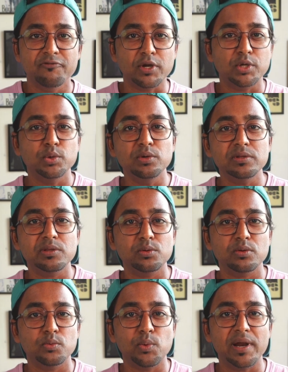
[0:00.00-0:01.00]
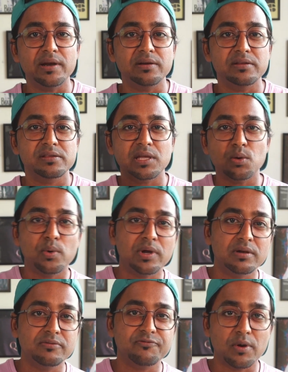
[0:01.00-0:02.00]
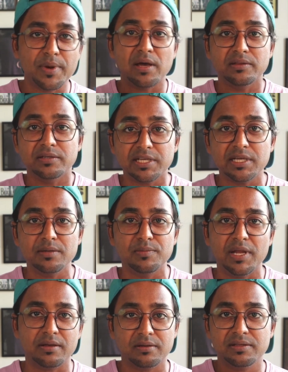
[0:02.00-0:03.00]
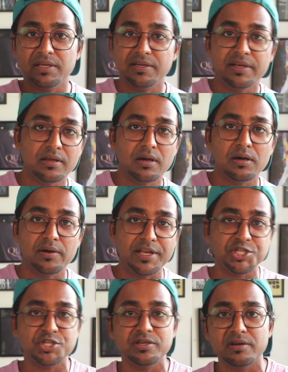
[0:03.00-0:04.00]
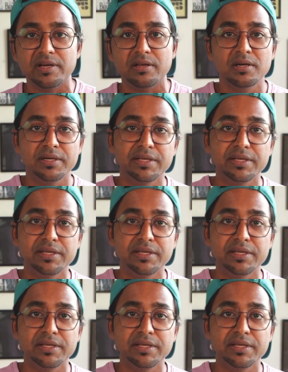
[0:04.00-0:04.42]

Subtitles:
tools where someone from another team, like say data or engineering,